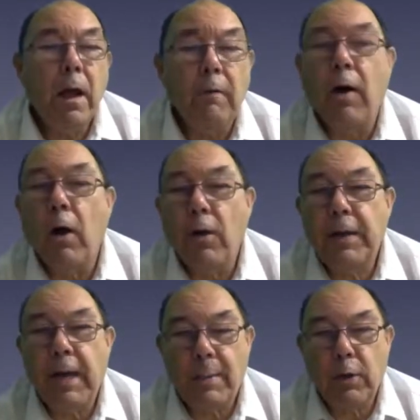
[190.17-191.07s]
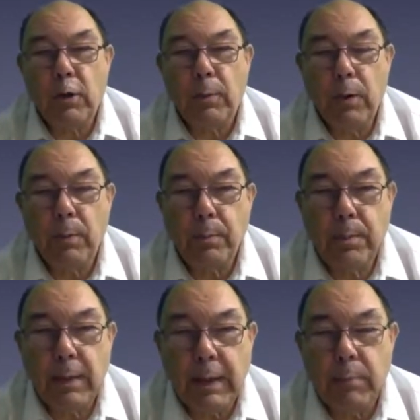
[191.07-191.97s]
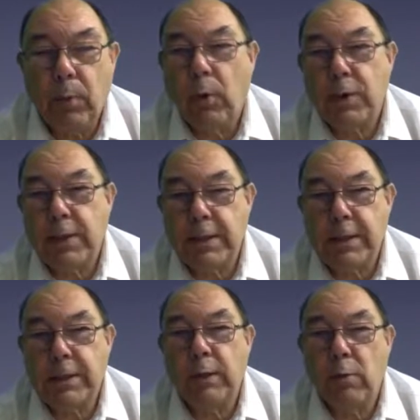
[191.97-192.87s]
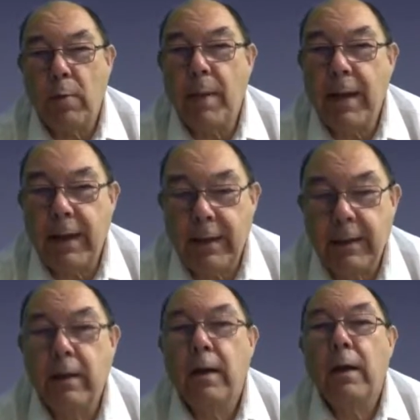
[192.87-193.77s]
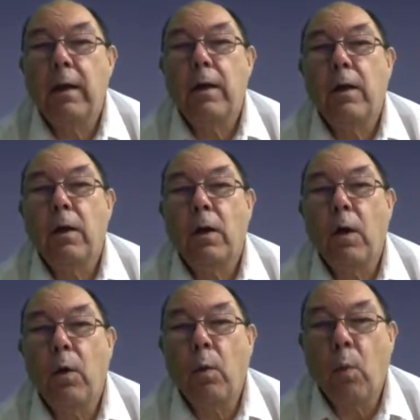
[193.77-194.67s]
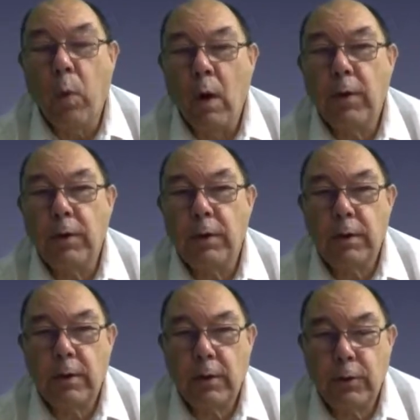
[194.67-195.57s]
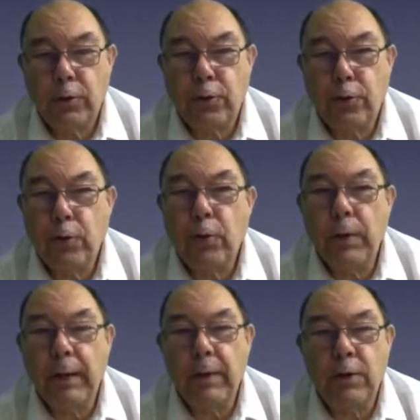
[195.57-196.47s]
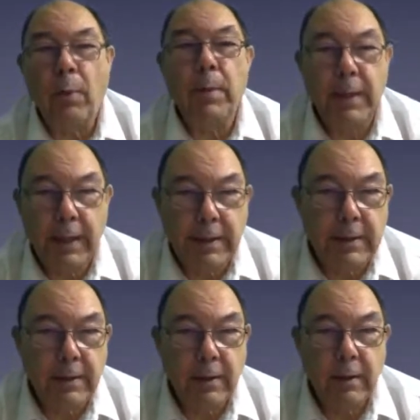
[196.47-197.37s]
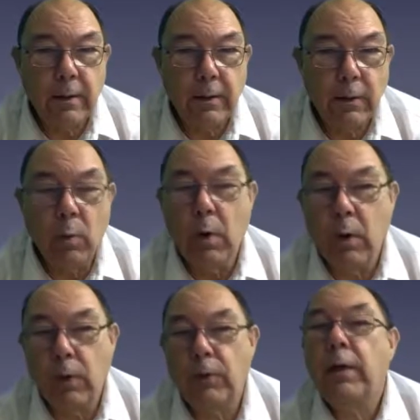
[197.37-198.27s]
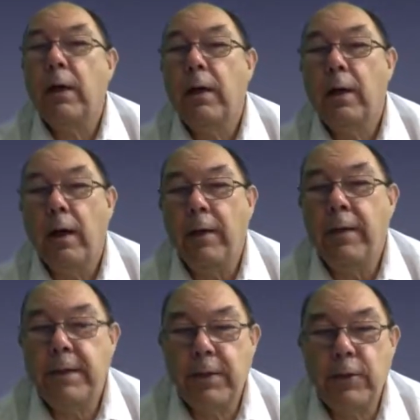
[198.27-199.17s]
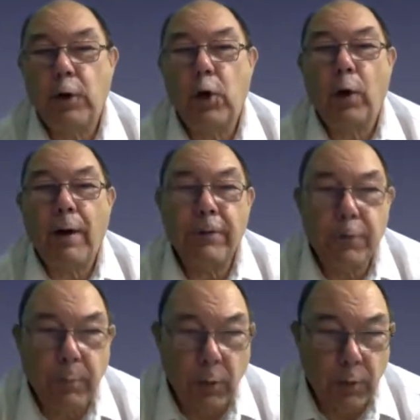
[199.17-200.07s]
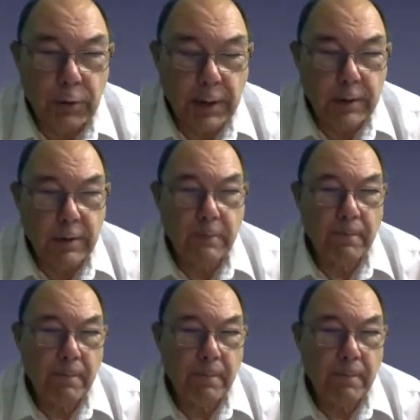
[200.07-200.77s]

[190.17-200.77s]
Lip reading: Of all the chemical pulping processes that were made, one has truly dominated the world, and this is the Kraft process.